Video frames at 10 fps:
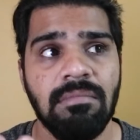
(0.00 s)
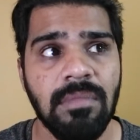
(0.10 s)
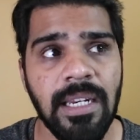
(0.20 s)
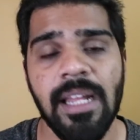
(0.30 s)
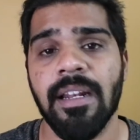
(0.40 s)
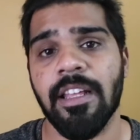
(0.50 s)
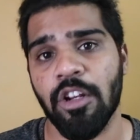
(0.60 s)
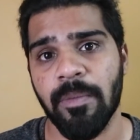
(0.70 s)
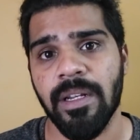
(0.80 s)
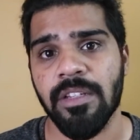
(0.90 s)
300
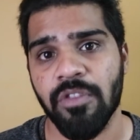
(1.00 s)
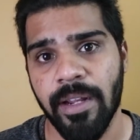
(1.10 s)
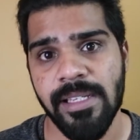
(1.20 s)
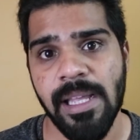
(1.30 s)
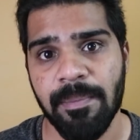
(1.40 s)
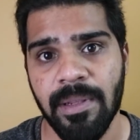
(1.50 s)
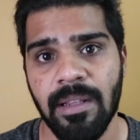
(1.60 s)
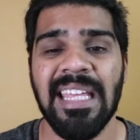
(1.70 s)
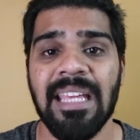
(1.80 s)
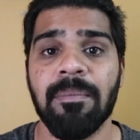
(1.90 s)
kilometers for example,
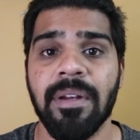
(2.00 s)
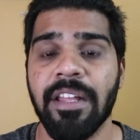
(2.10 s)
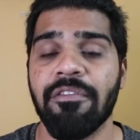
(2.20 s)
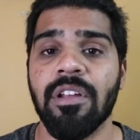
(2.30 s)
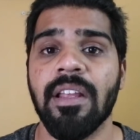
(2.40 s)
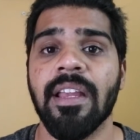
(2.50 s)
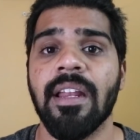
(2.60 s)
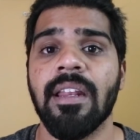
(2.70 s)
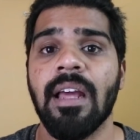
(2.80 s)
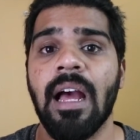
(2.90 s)
keep refueling
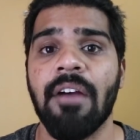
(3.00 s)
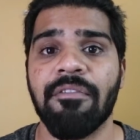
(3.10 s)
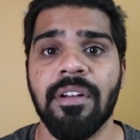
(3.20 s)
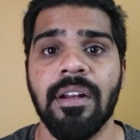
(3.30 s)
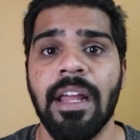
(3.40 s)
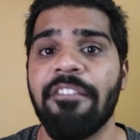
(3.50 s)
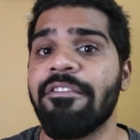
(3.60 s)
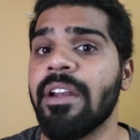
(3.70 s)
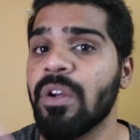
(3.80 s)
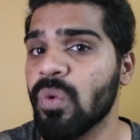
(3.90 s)
it after
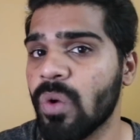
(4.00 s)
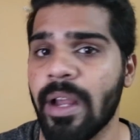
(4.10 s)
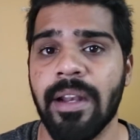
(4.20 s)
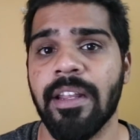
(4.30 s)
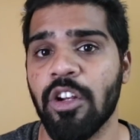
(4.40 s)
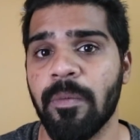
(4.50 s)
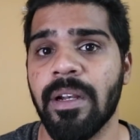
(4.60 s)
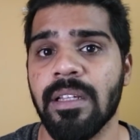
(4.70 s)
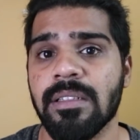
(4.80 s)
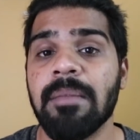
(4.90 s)
every 200
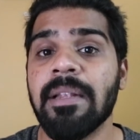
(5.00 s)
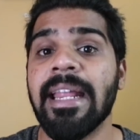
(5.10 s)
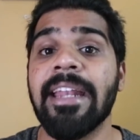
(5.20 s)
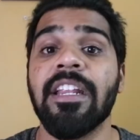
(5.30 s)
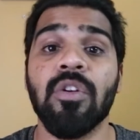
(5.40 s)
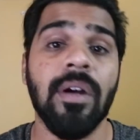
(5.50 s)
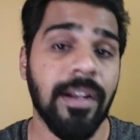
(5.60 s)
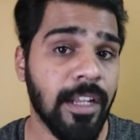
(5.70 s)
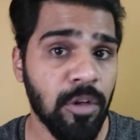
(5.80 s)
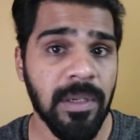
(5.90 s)
kilometers. Keep that 80 to
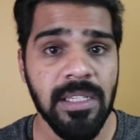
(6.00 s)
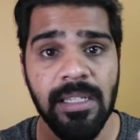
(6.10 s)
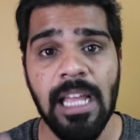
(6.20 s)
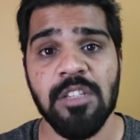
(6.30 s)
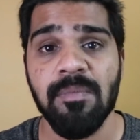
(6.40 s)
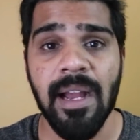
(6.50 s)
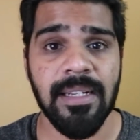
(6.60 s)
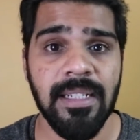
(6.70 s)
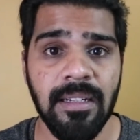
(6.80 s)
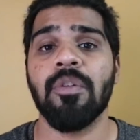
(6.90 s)
100 kilometers as
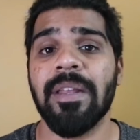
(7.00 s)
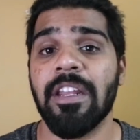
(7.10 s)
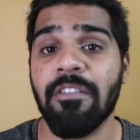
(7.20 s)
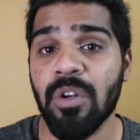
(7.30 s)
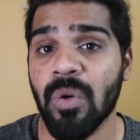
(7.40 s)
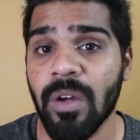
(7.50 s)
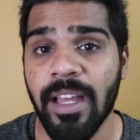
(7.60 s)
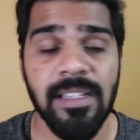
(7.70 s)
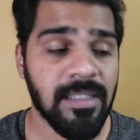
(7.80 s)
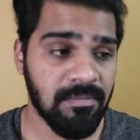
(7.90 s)
margin. You may never know
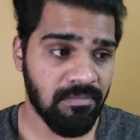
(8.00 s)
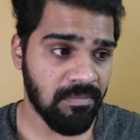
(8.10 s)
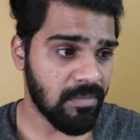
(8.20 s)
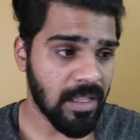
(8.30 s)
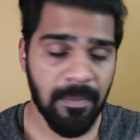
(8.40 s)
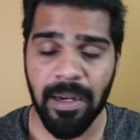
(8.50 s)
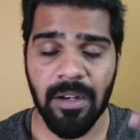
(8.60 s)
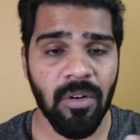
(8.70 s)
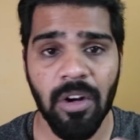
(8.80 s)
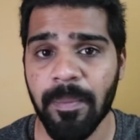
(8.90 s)
guys, there
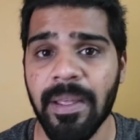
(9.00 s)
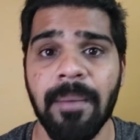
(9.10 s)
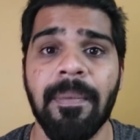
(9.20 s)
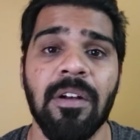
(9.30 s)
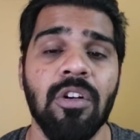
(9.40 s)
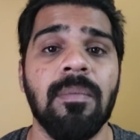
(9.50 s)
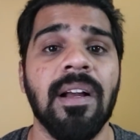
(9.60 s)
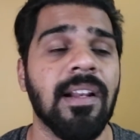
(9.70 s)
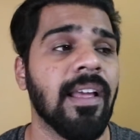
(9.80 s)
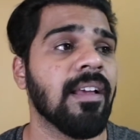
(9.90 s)
might not be a petrol
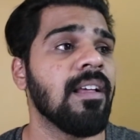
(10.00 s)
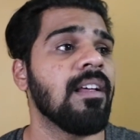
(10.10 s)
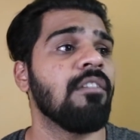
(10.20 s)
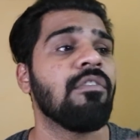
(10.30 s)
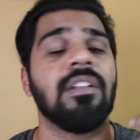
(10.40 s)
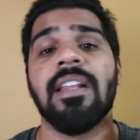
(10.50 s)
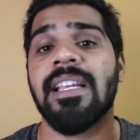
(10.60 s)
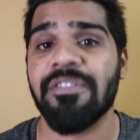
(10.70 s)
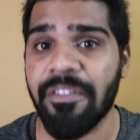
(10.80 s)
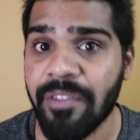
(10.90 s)
bunk like for the
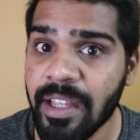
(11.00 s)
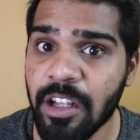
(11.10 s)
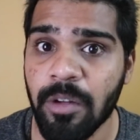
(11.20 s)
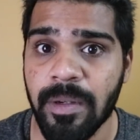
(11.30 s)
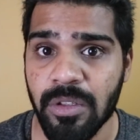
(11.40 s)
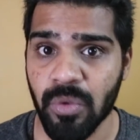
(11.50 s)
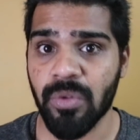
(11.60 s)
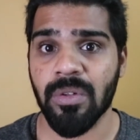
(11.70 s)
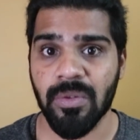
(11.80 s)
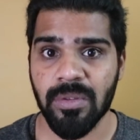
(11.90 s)
next 50 kilometers, who
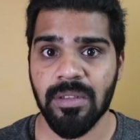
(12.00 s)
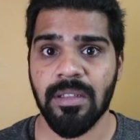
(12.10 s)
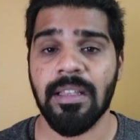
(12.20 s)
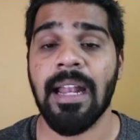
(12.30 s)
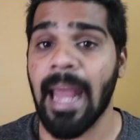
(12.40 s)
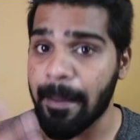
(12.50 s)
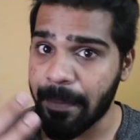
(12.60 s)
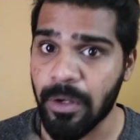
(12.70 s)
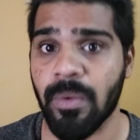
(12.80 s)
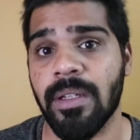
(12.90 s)
knows. That
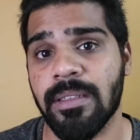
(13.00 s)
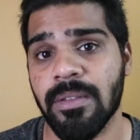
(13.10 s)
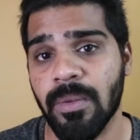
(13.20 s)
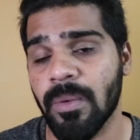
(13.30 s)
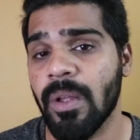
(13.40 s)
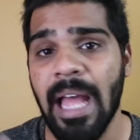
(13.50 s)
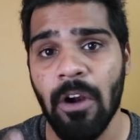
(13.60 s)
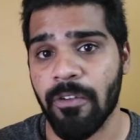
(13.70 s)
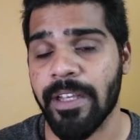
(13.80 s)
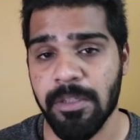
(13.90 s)
happened to us, so
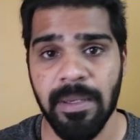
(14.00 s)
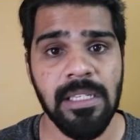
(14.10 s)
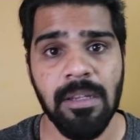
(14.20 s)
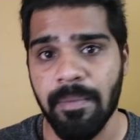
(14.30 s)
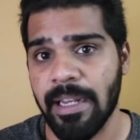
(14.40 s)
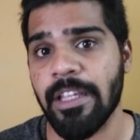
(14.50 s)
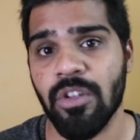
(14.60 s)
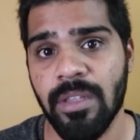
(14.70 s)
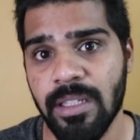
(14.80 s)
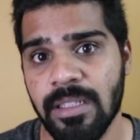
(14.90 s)
out of experience I'm telling
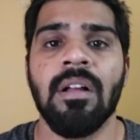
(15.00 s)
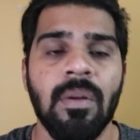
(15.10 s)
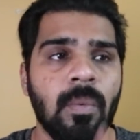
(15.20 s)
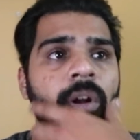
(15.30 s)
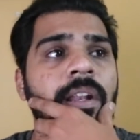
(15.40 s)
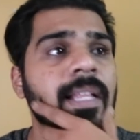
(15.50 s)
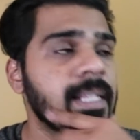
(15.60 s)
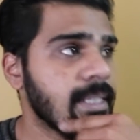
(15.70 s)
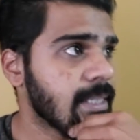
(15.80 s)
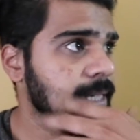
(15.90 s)
you this. What
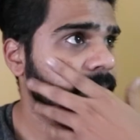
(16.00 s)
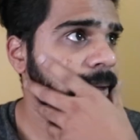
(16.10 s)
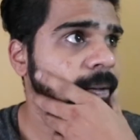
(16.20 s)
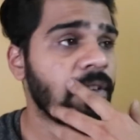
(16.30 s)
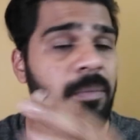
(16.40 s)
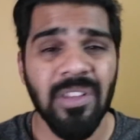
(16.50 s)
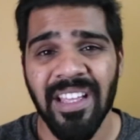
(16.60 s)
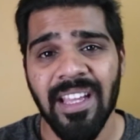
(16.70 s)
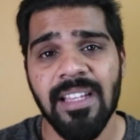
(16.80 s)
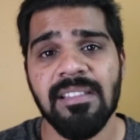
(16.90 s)
else? One more
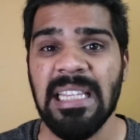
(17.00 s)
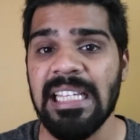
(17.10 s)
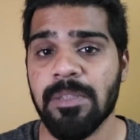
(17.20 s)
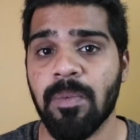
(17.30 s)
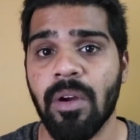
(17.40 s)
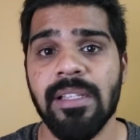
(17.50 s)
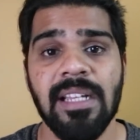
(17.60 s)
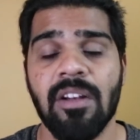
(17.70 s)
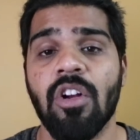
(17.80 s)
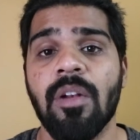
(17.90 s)
thing guys, these points
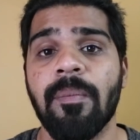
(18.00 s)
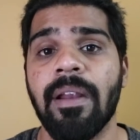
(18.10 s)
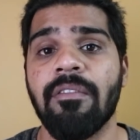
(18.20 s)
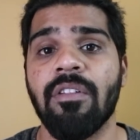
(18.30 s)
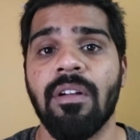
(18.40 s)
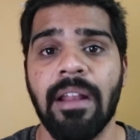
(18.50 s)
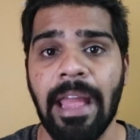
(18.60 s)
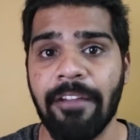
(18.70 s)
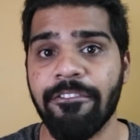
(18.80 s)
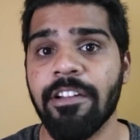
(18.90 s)
are not meant for
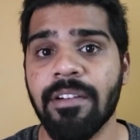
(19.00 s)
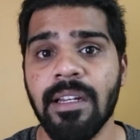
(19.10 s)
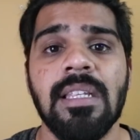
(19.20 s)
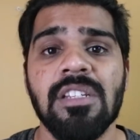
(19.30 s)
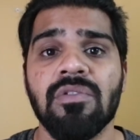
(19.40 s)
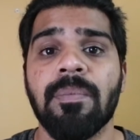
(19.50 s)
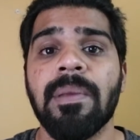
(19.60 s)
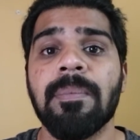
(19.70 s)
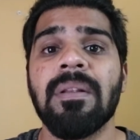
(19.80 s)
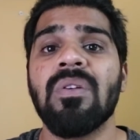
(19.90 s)
everyone. This is for
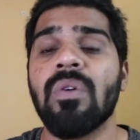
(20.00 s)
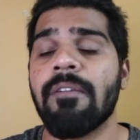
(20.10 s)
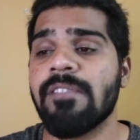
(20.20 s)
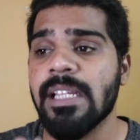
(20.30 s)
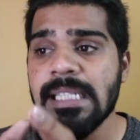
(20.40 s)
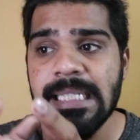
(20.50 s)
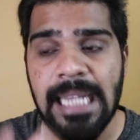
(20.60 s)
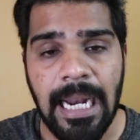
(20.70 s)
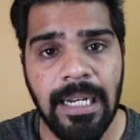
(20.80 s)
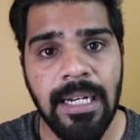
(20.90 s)
people who have just
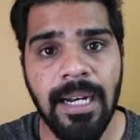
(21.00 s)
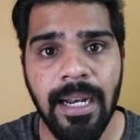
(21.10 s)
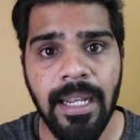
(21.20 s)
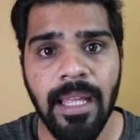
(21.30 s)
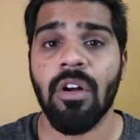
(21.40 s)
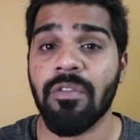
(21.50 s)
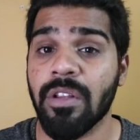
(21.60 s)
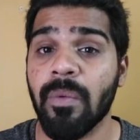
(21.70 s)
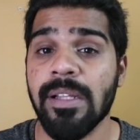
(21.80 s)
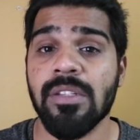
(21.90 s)
started riding or for
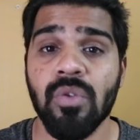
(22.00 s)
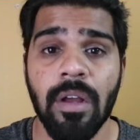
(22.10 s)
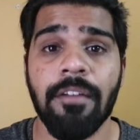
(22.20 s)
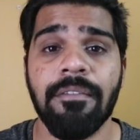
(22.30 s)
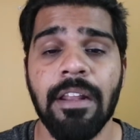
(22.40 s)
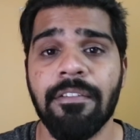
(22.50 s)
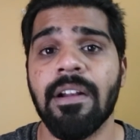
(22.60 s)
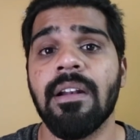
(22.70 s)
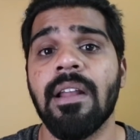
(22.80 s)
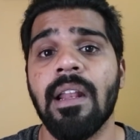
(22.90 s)
the ones who have
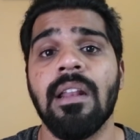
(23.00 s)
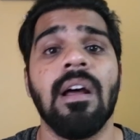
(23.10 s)
never done